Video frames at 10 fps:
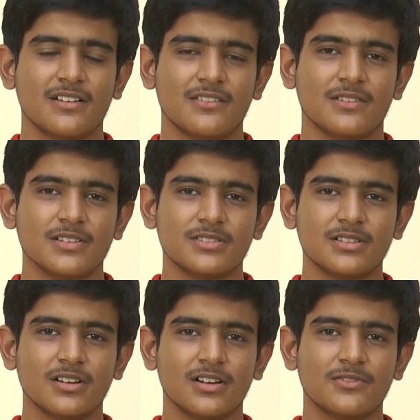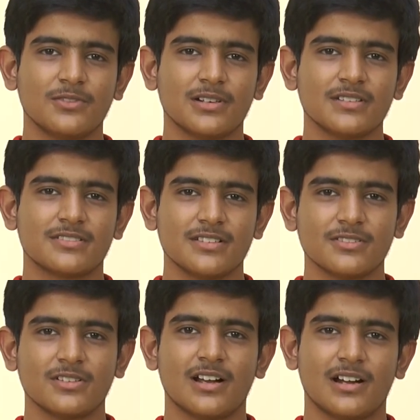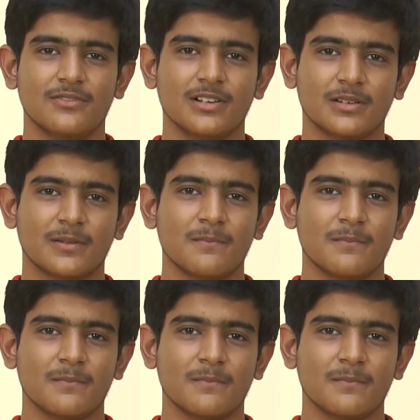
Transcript: one should not focus just on hard work,